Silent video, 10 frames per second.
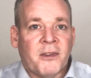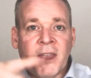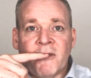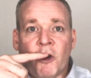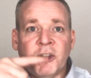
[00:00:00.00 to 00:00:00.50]

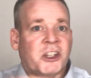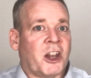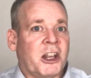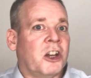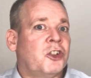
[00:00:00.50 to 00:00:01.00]
their voice is
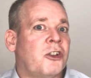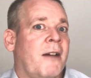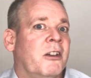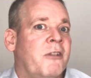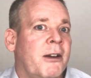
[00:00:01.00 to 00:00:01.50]
only going to
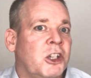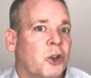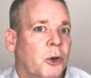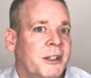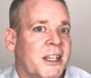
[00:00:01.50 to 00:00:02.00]
travel a very
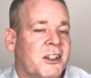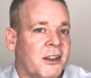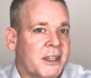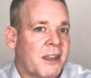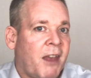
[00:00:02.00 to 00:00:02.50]
short
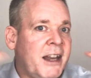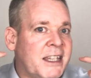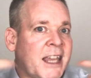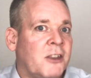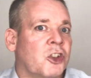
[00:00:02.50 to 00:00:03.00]
distance and then is
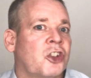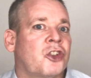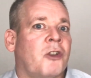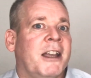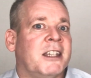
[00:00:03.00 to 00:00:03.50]
sent
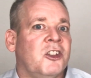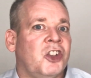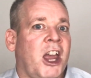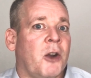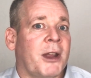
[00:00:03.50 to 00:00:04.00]
straight
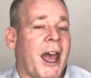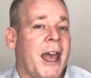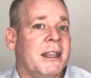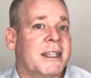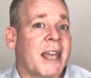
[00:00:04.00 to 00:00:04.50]
into your hearing
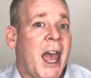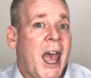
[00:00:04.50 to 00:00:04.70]
aids.